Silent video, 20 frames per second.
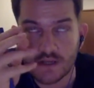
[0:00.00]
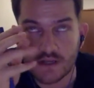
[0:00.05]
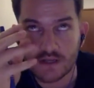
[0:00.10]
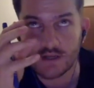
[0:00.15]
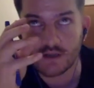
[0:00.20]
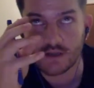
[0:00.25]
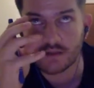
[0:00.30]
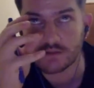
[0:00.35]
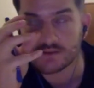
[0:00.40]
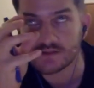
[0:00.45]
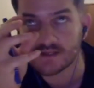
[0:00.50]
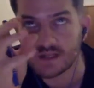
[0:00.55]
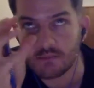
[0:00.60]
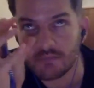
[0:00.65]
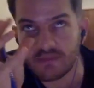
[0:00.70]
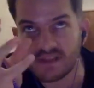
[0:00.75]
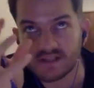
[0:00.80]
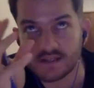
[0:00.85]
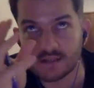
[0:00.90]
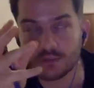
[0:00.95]
and then
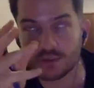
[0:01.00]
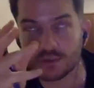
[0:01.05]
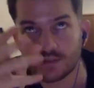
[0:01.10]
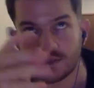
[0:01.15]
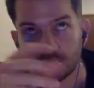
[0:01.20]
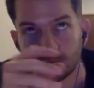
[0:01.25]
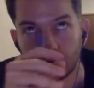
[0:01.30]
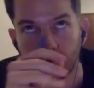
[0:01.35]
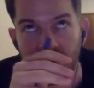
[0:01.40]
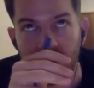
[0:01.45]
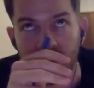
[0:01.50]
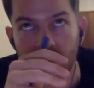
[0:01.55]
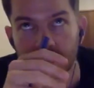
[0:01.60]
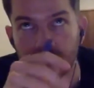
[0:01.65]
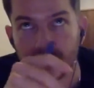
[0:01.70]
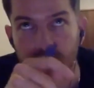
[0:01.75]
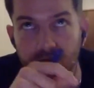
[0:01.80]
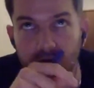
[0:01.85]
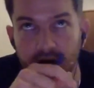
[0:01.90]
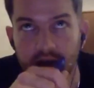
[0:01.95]
something similar is
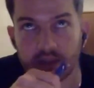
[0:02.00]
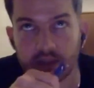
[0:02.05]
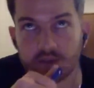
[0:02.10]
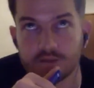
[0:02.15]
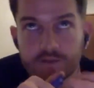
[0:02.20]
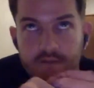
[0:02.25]
recounted by